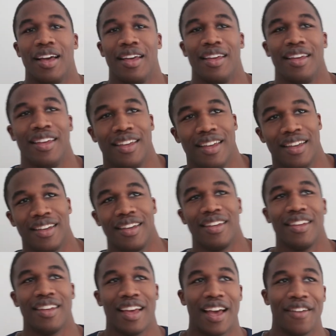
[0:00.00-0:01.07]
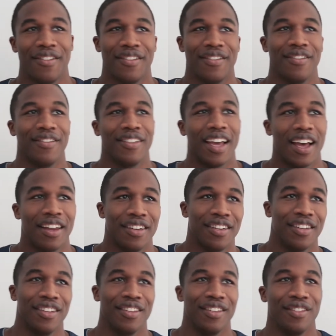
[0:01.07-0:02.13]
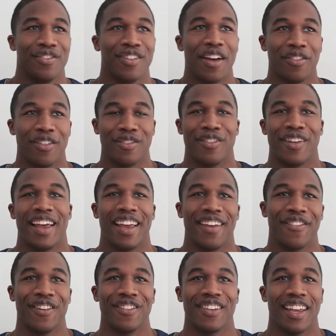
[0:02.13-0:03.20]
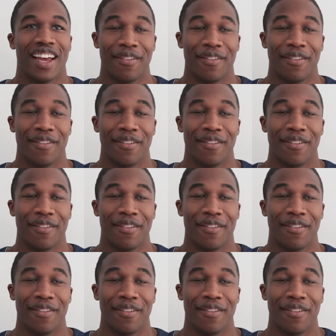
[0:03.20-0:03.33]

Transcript: I haven't gotten to travel as when I first.